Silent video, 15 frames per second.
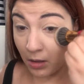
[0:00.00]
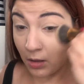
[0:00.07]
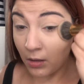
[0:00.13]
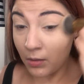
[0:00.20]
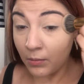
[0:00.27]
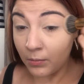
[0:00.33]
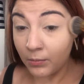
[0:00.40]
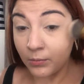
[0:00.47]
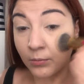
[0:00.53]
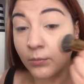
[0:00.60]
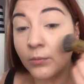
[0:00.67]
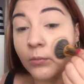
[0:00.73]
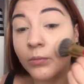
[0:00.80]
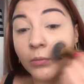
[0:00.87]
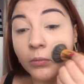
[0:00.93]

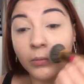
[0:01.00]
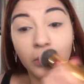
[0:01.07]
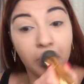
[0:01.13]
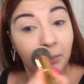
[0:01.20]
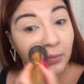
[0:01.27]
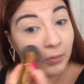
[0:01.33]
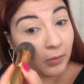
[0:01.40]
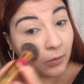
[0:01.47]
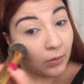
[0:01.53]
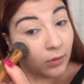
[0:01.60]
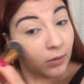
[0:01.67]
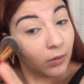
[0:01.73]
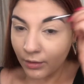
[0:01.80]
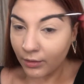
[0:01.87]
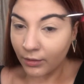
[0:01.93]

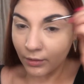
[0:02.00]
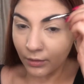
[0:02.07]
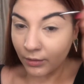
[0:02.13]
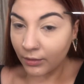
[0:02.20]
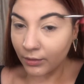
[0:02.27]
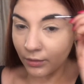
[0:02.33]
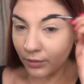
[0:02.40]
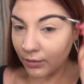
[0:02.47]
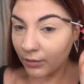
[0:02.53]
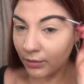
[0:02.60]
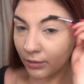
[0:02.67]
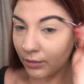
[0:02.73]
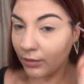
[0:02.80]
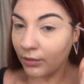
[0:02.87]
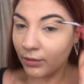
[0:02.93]

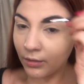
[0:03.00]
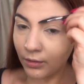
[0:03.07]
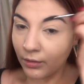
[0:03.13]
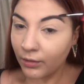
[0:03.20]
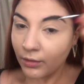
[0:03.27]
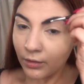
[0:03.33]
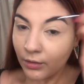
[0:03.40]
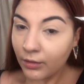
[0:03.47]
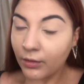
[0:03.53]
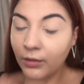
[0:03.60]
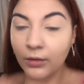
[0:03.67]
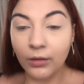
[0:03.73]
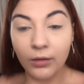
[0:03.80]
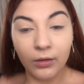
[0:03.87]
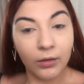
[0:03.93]

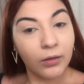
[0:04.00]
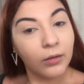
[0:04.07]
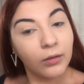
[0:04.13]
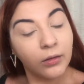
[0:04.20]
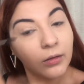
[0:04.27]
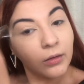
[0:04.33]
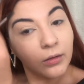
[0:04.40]
[no speech]